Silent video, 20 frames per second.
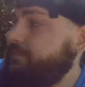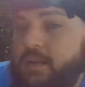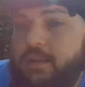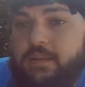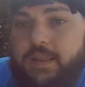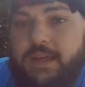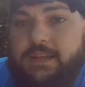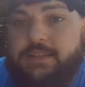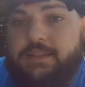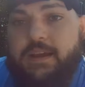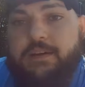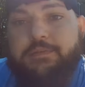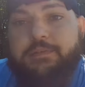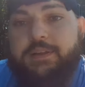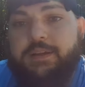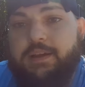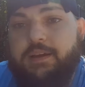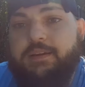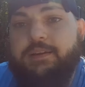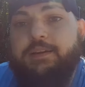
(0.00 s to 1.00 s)
that's definitely
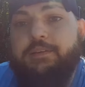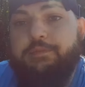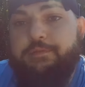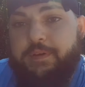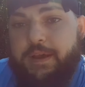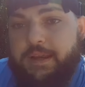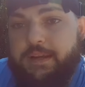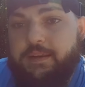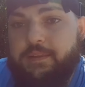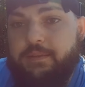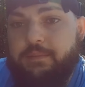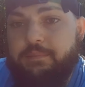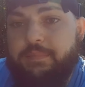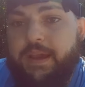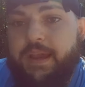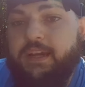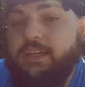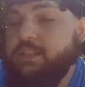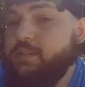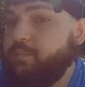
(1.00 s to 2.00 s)
gonna affect the
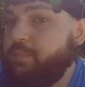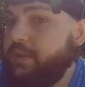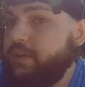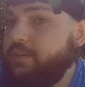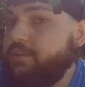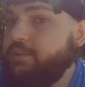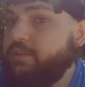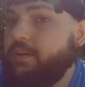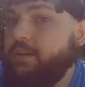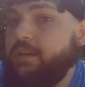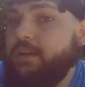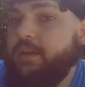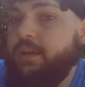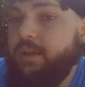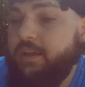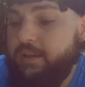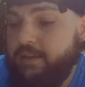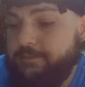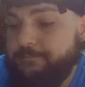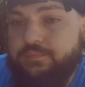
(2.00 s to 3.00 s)
max speed you're gonna
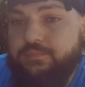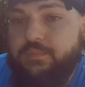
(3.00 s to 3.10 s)
hit